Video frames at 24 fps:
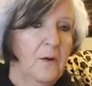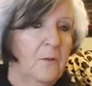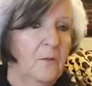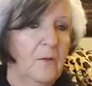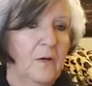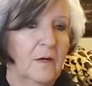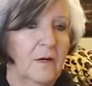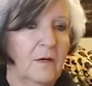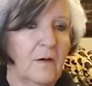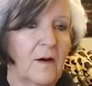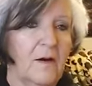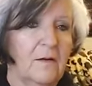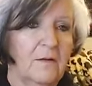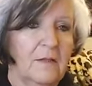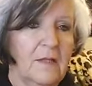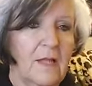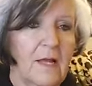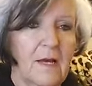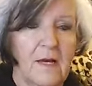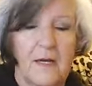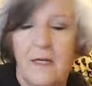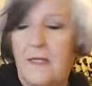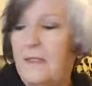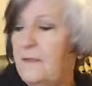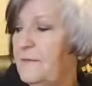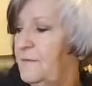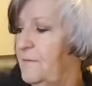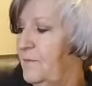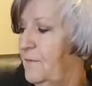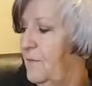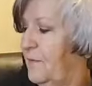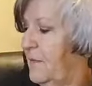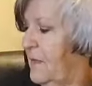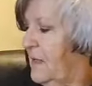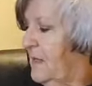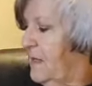work online.
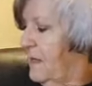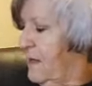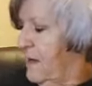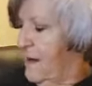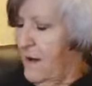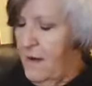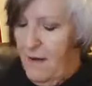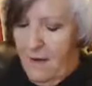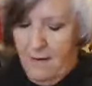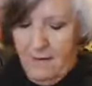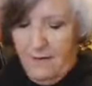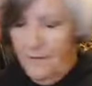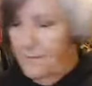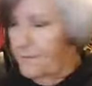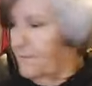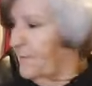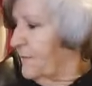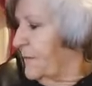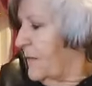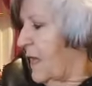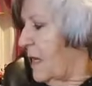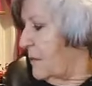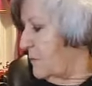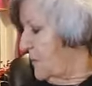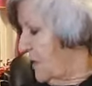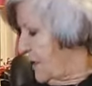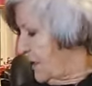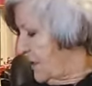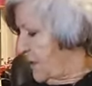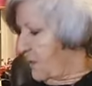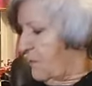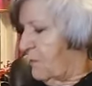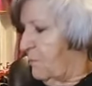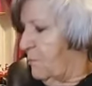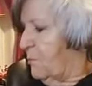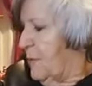I'm just
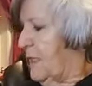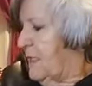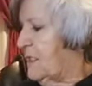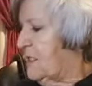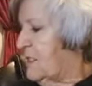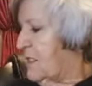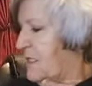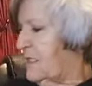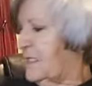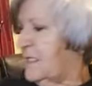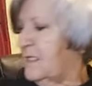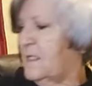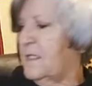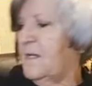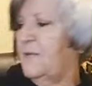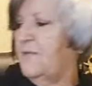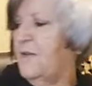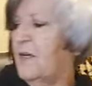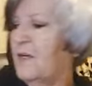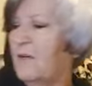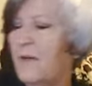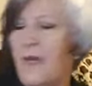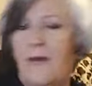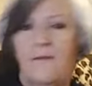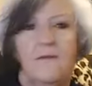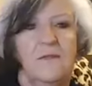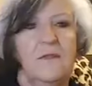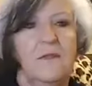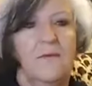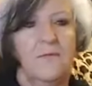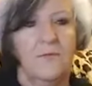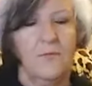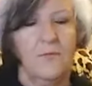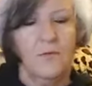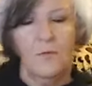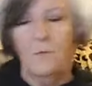going to pitch this stuff. I don't have
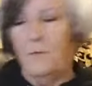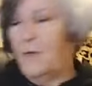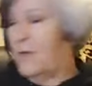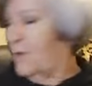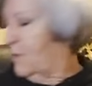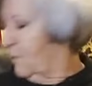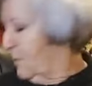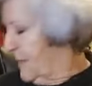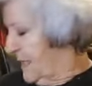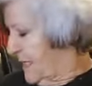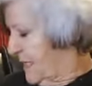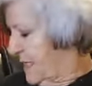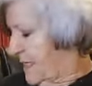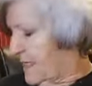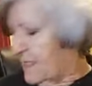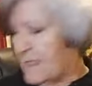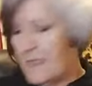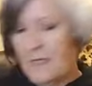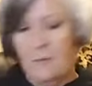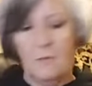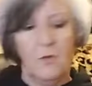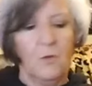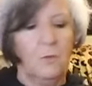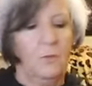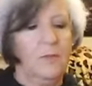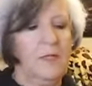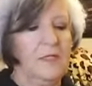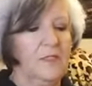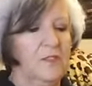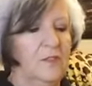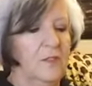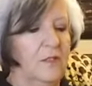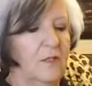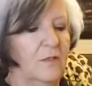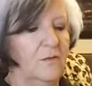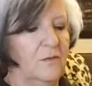enough room here on my desk. I'm going to
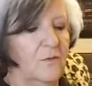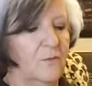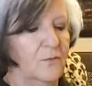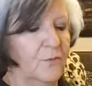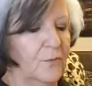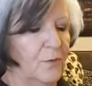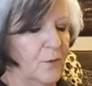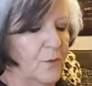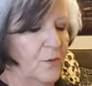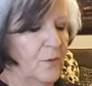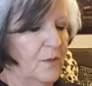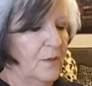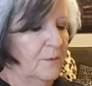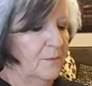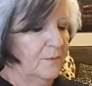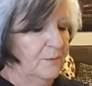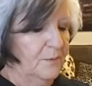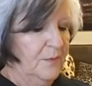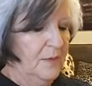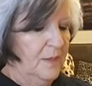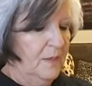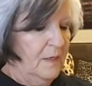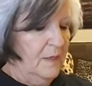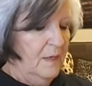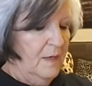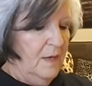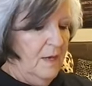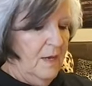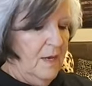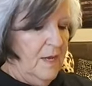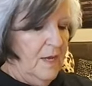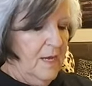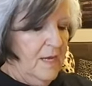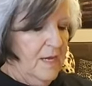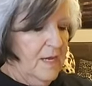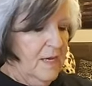pitch it on the floor.
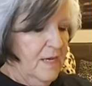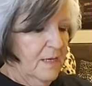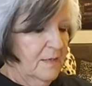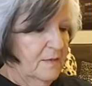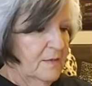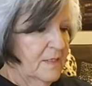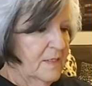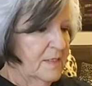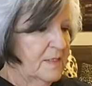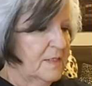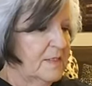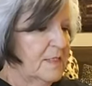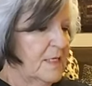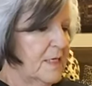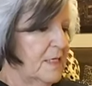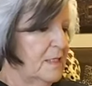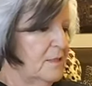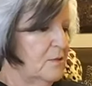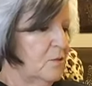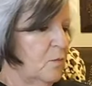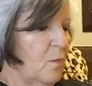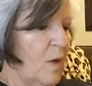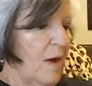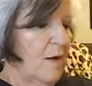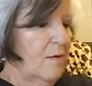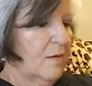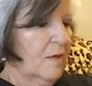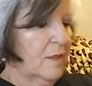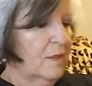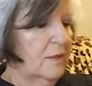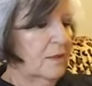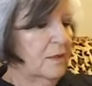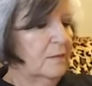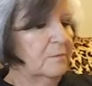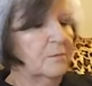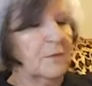And this says,
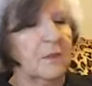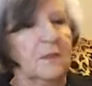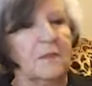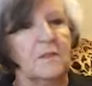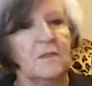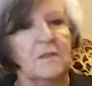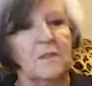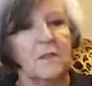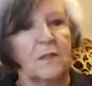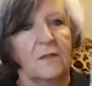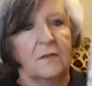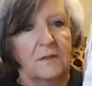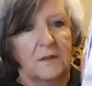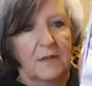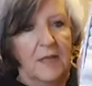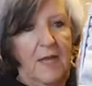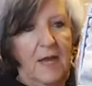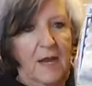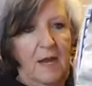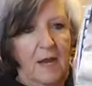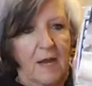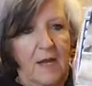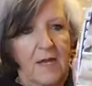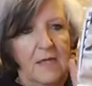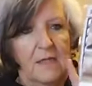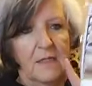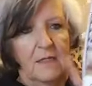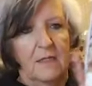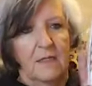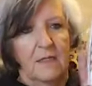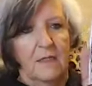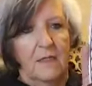welcome, consultant guide.